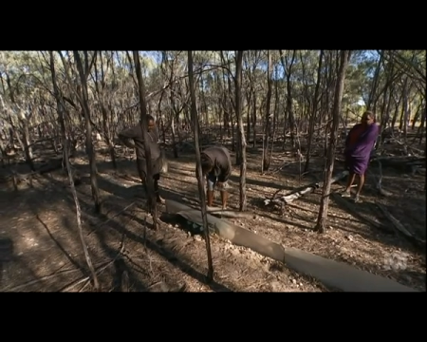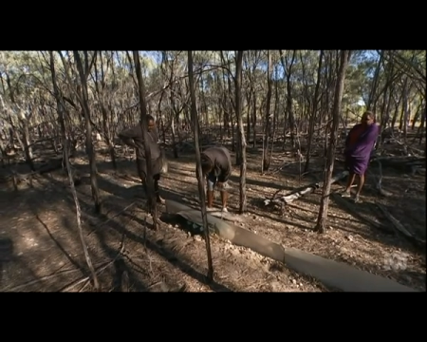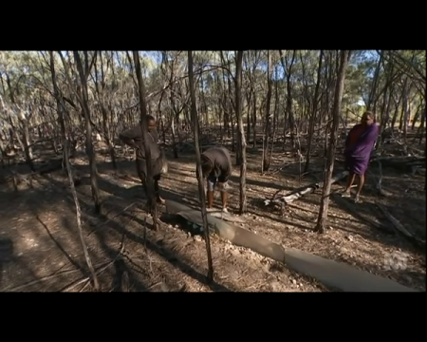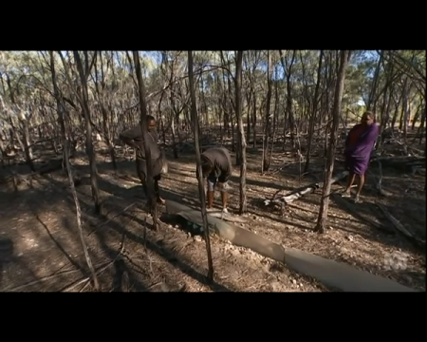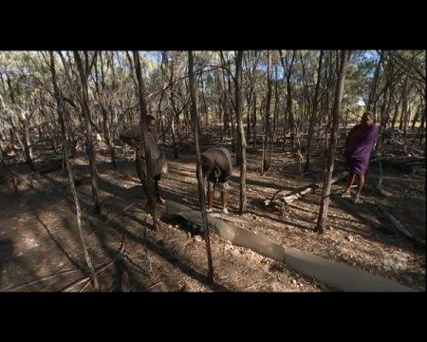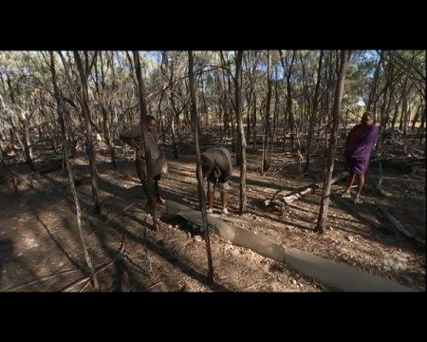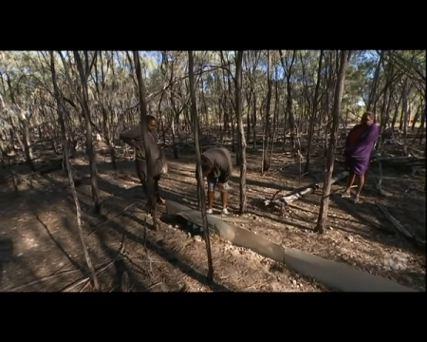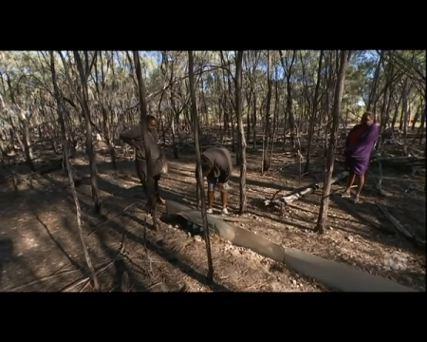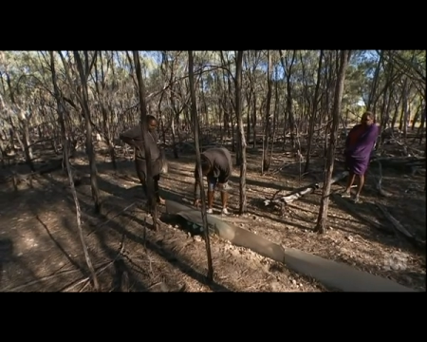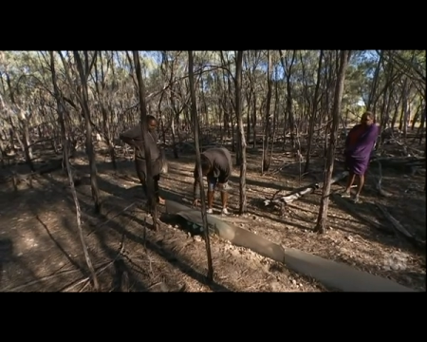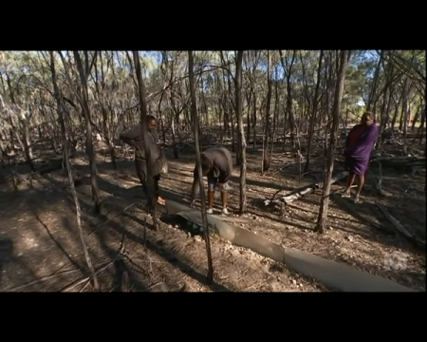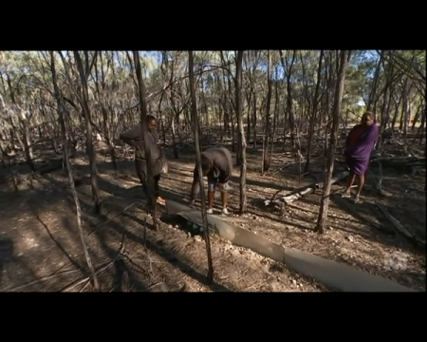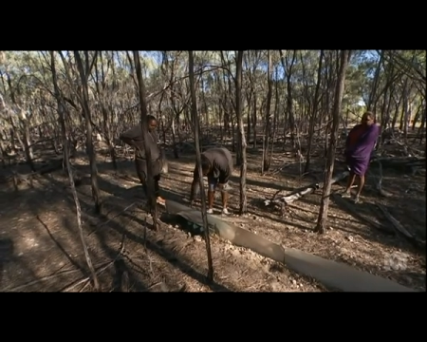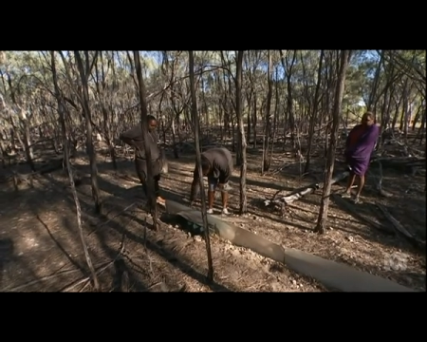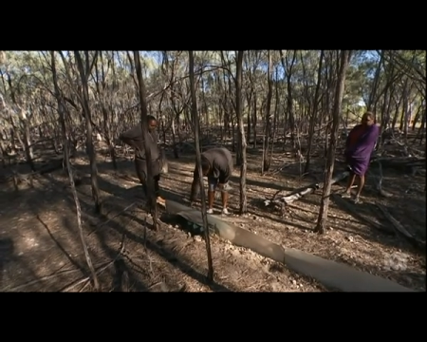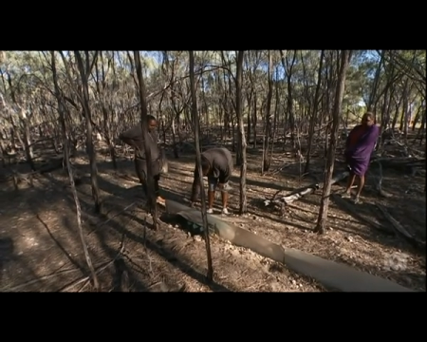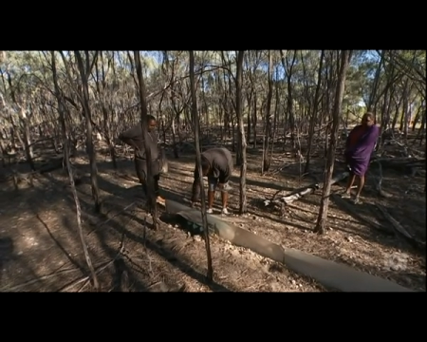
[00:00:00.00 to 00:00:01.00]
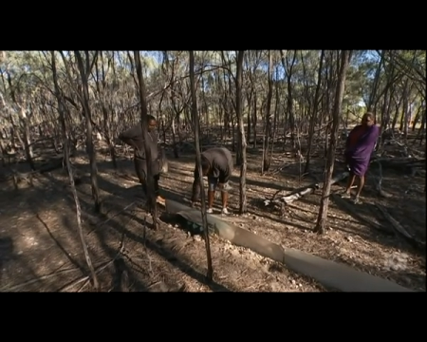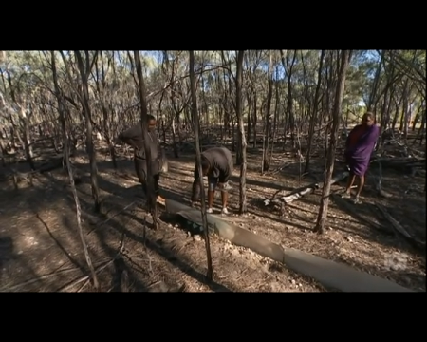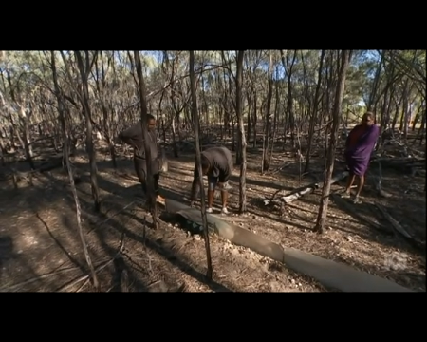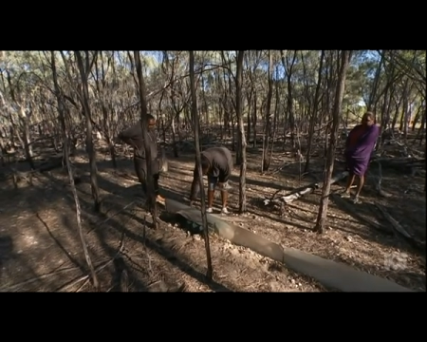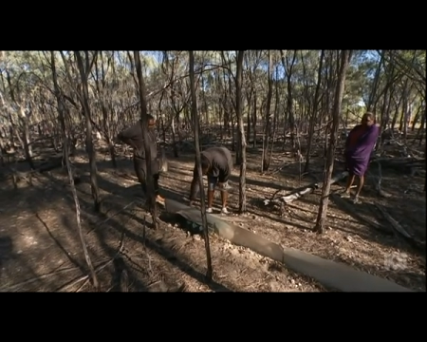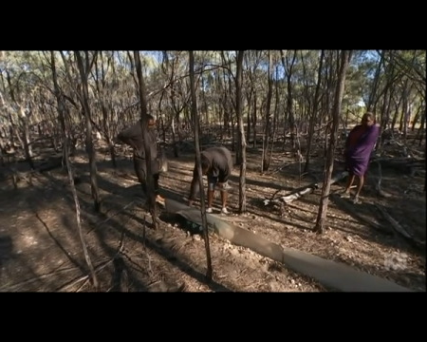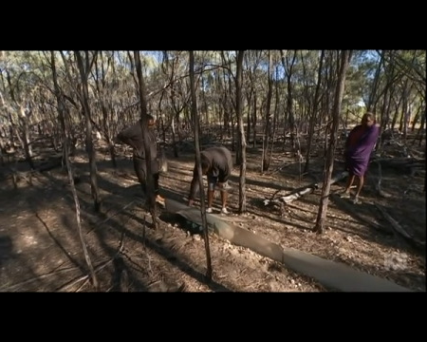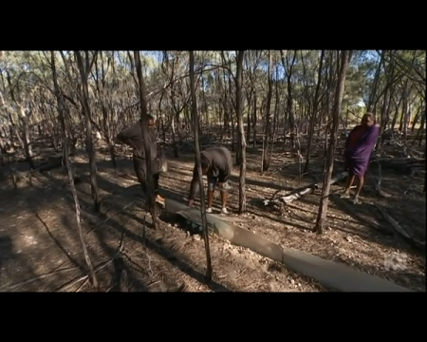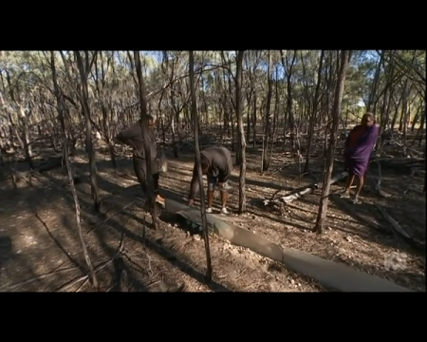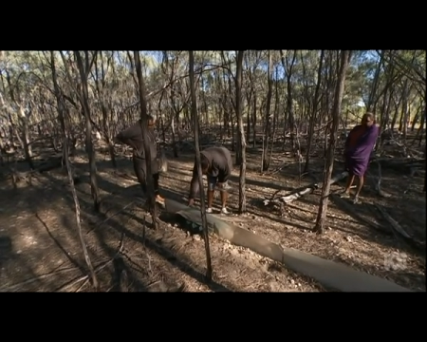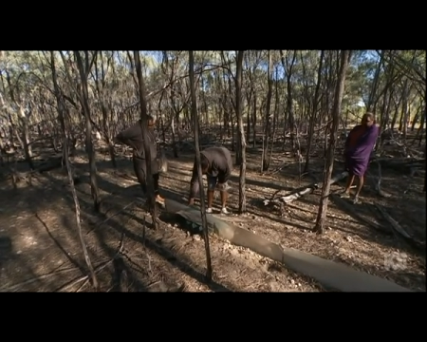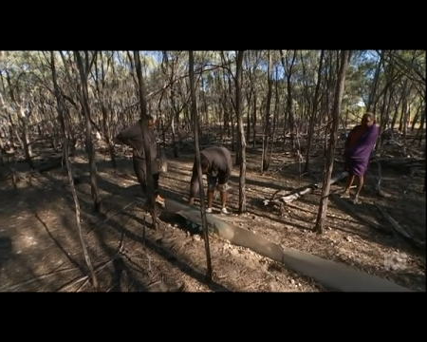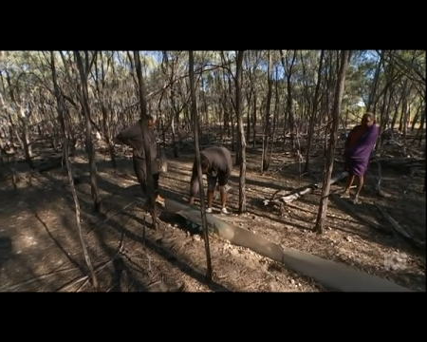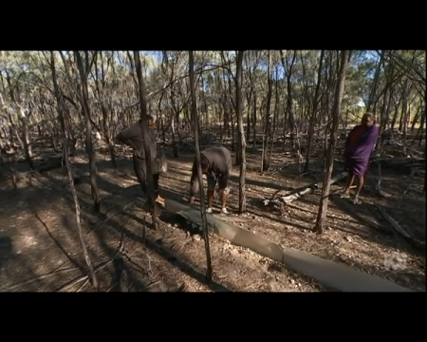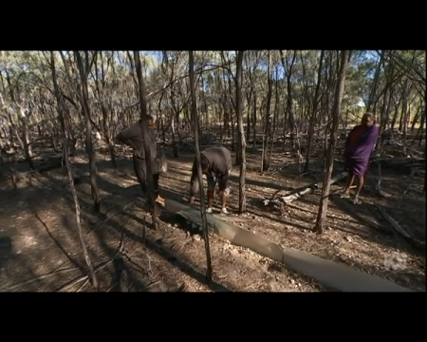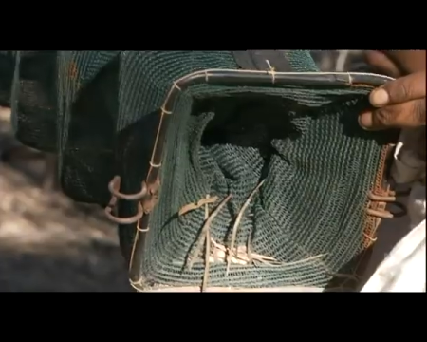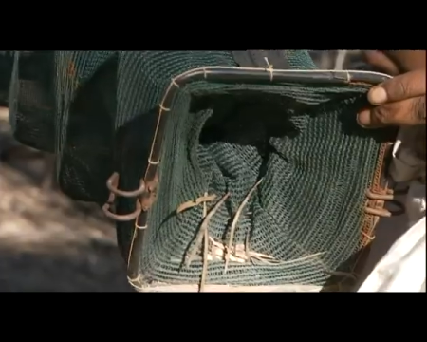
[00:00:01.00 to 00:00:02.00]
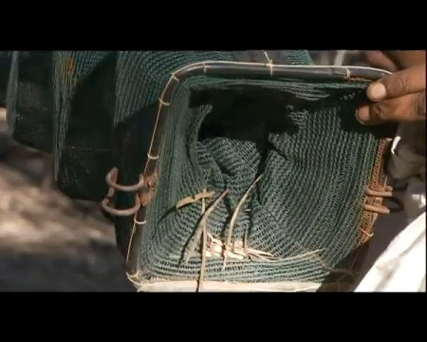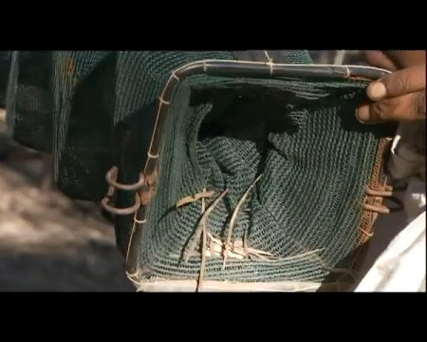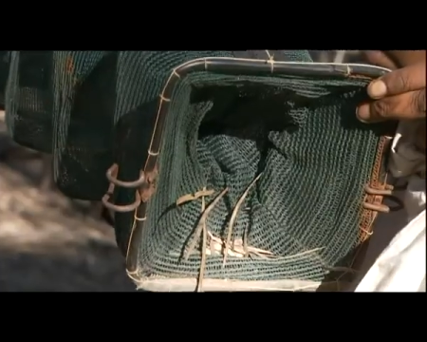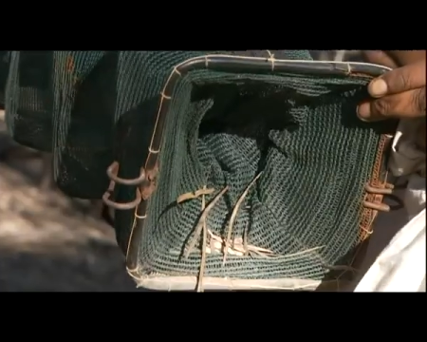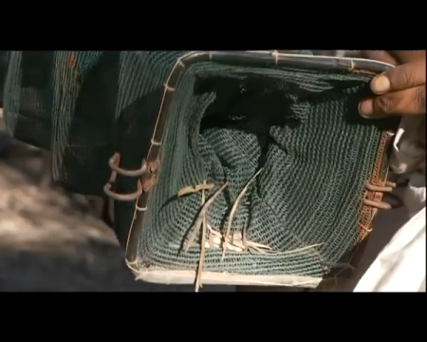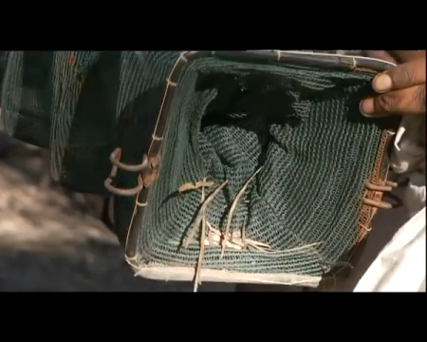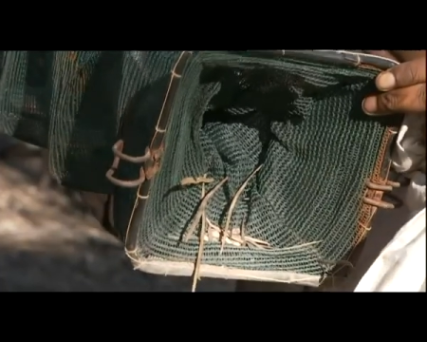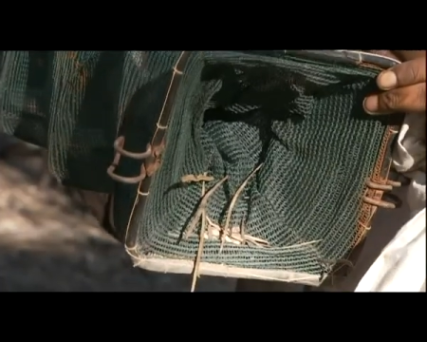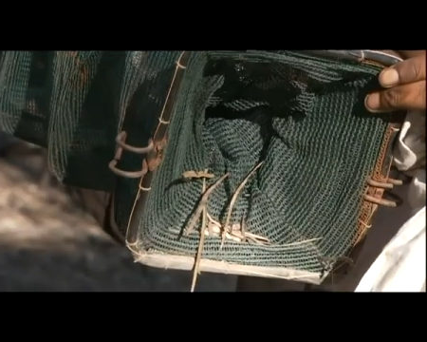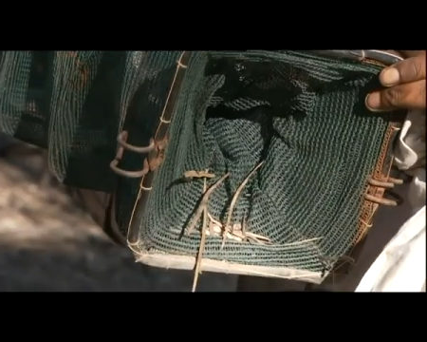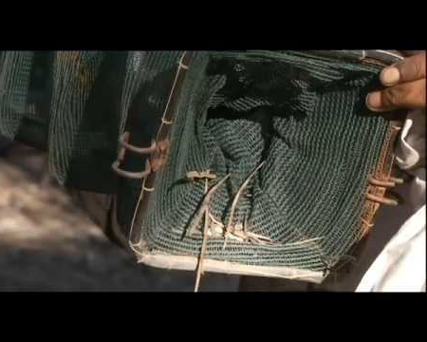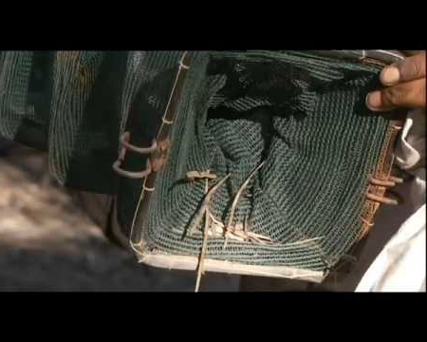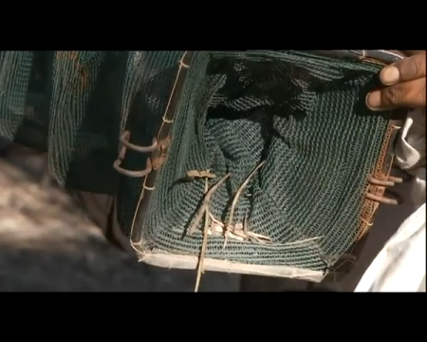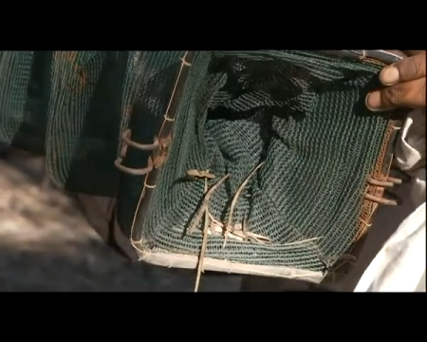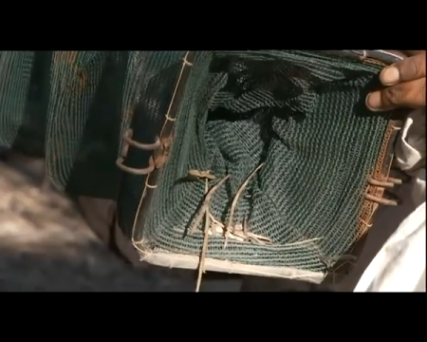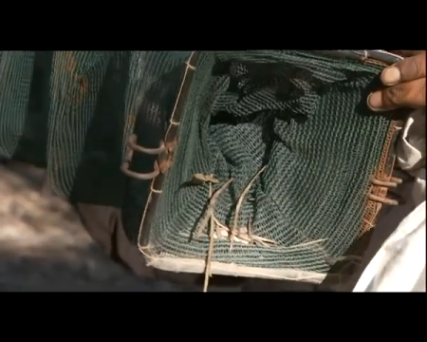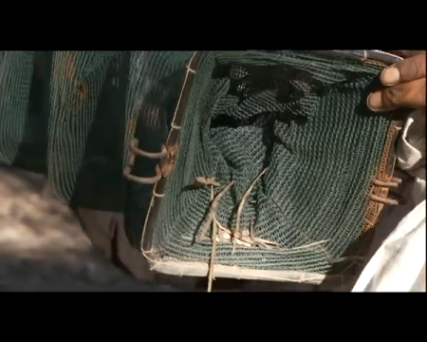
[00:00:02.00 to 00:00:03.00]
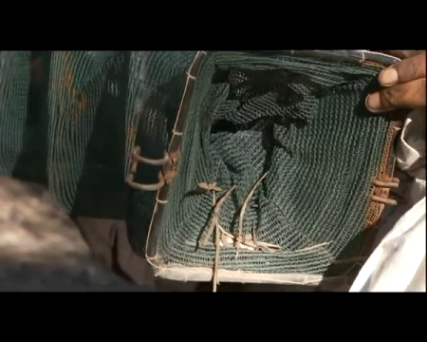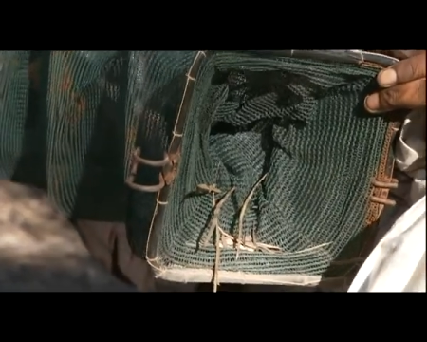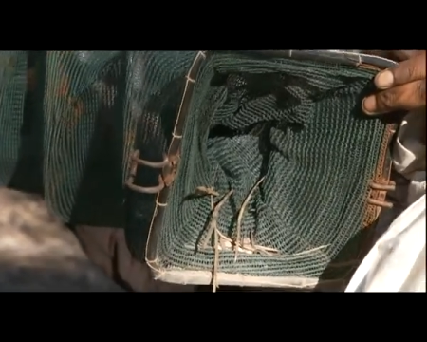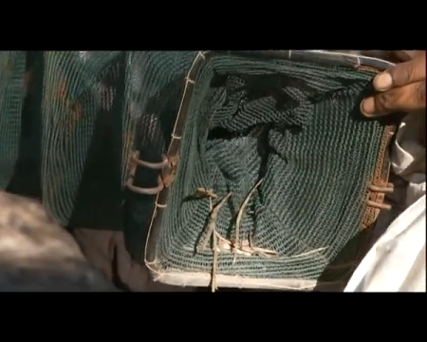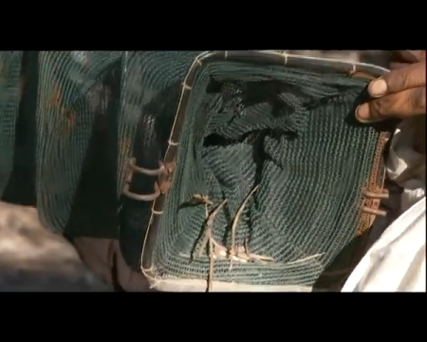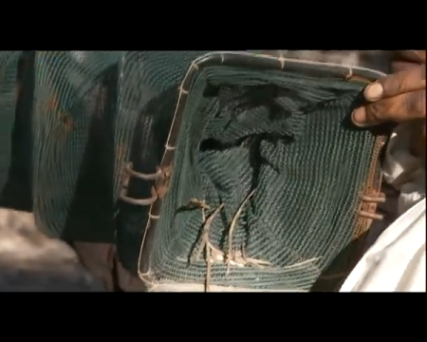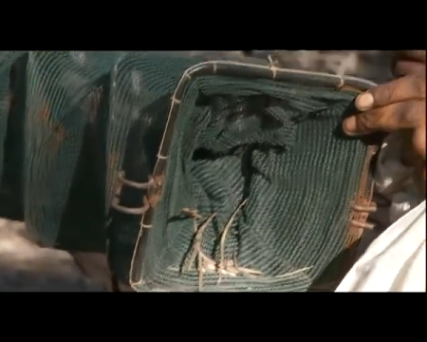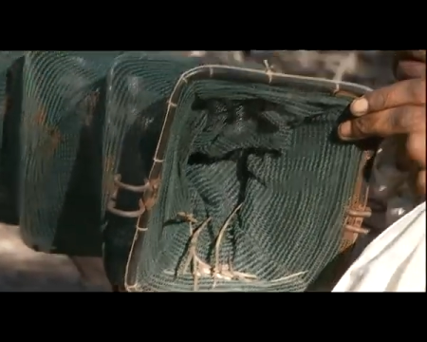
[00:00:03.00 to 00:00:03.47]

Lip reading: [unreadable: no face in view]